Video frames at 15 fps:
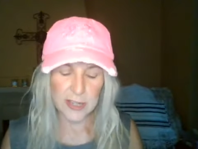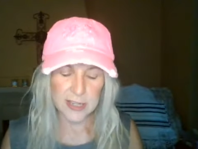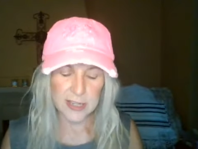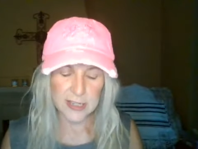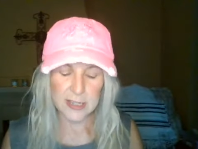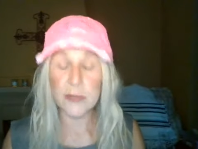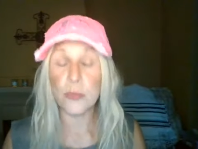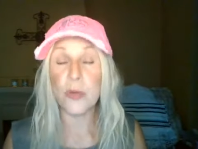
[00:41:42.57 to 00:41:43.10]

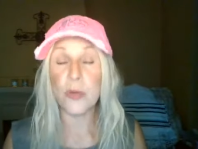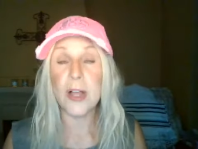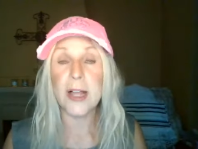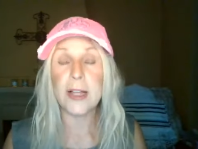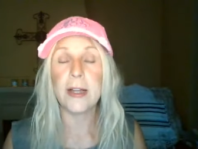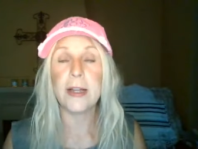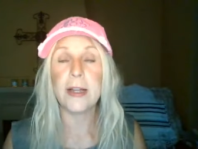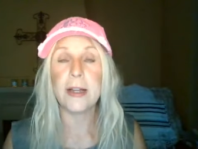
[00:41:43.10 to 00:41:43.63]
this is
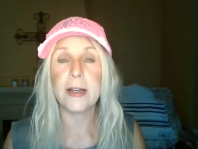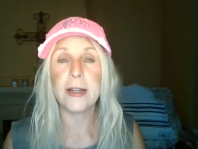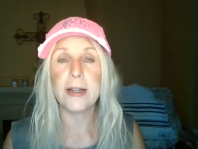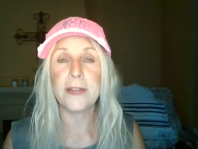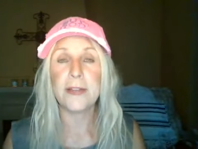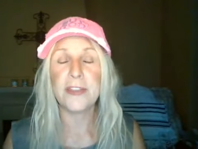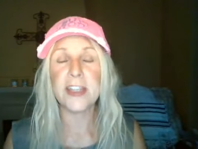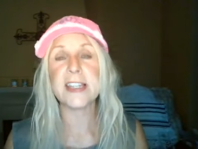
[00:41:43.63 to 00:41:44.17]
what,
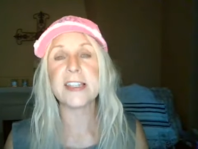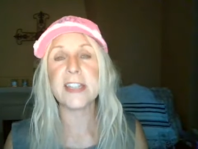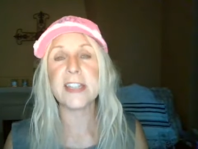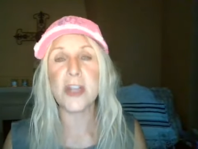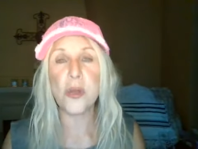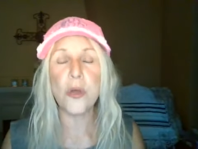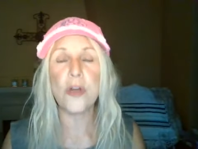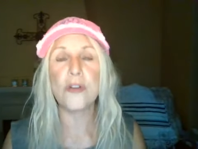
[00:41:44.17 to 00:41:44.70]
this
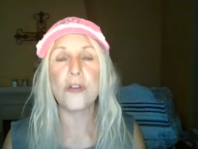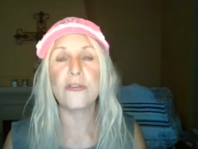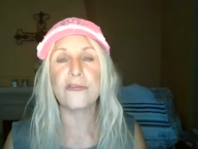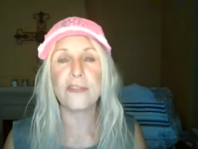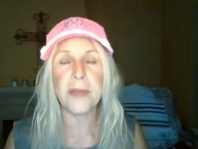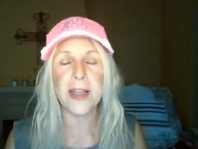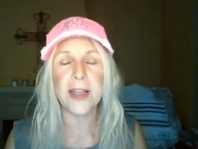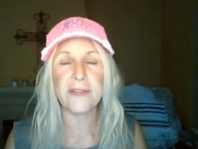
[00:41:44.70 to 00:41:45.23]
is a quote
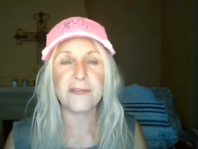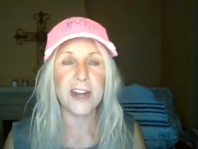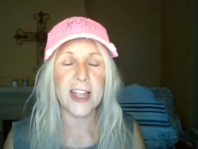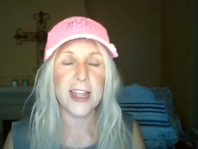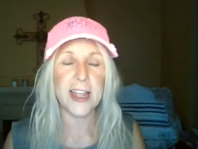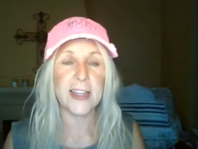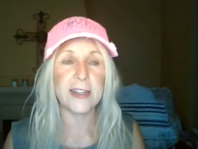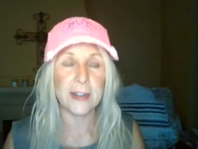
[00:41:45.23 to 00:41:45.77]
from my
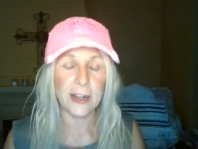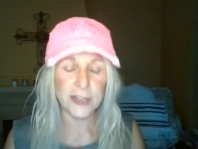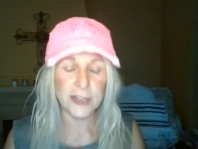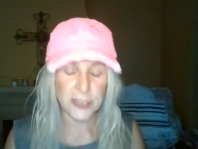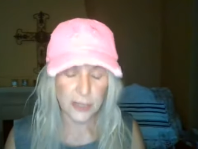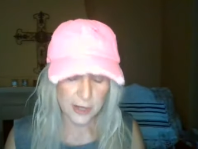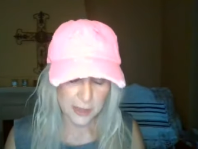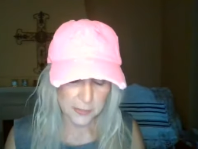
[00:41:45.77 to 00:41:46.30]
friend, and
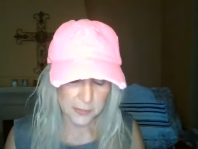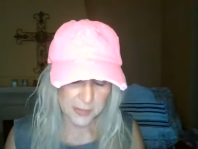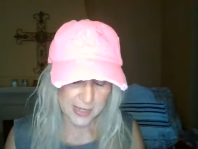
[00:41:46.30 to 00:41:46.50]
I'll start at the